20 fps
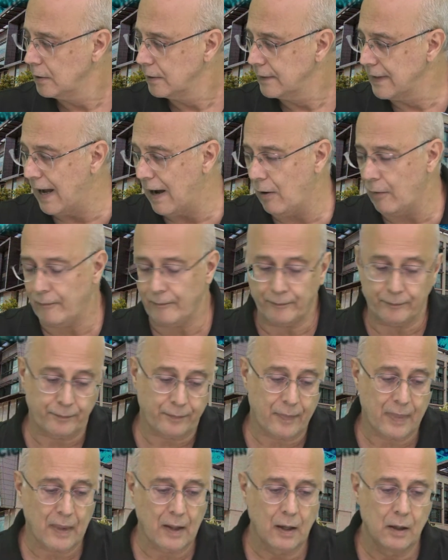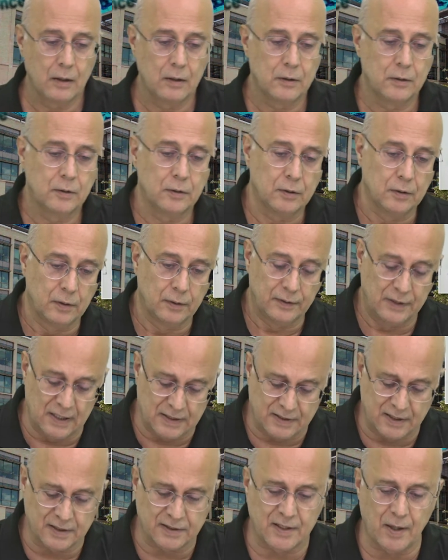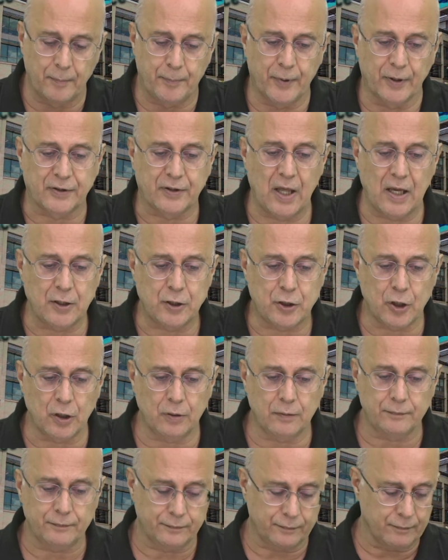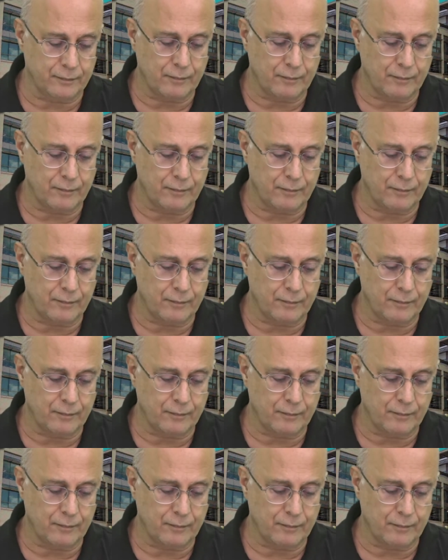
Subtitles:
Now, this is the potential.